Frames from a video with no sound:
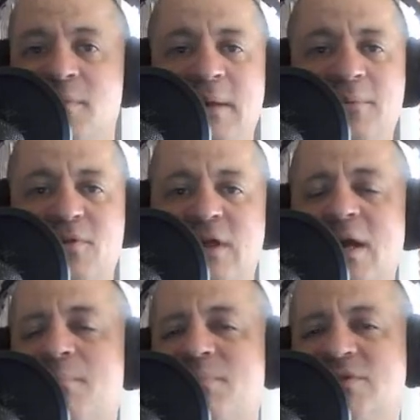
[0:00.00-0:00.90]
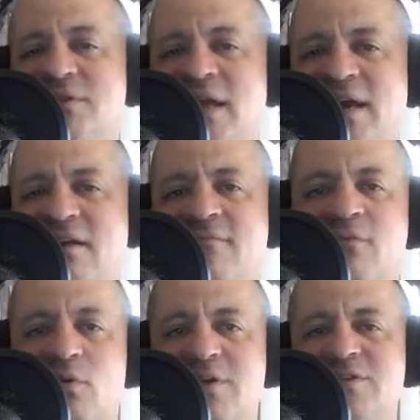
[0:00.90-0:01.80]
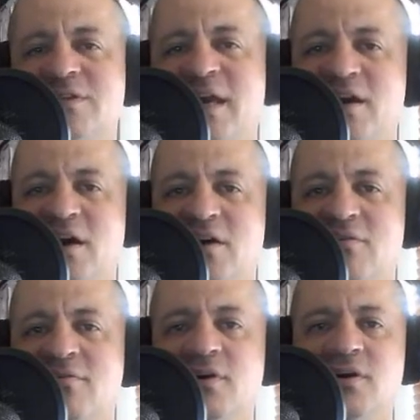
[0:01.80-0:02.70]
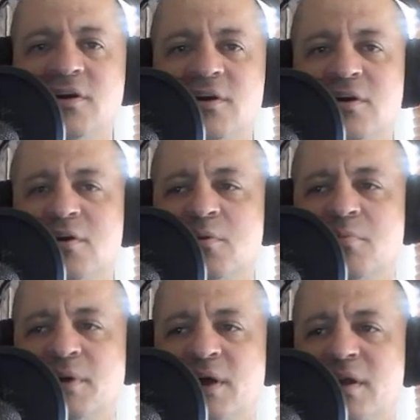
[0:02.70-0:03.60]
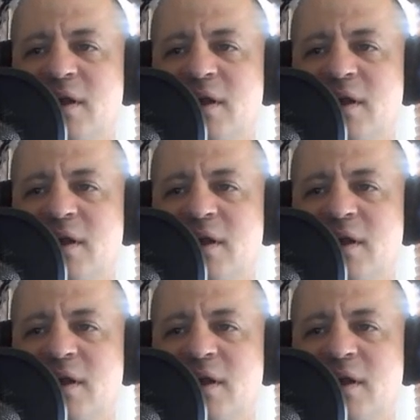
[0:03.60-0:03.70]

people think I'm negative for the sake of. But